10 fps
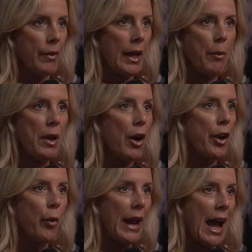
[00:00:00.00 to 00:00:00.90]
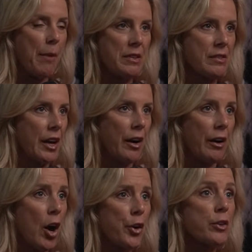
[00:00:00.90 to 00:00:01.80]
And we all know what happens there
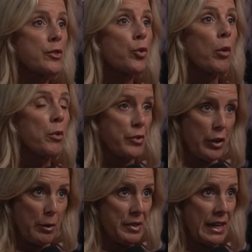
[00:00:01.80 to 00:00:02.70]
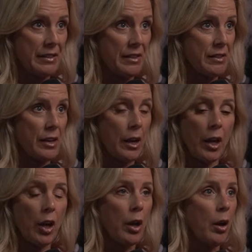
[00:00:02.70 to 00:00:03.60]
under normal circumstances.
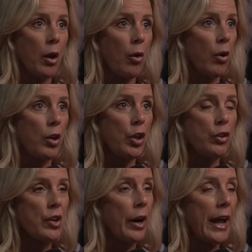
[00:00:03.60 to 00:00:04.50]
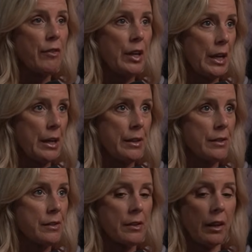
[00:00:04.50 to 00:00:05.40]
You start having
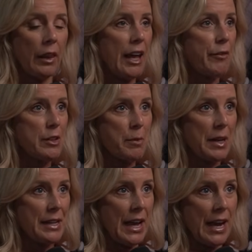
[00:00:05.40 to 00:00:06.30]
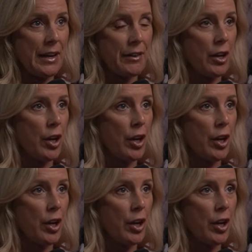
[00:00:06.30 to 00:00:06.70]
kids, life is mundane.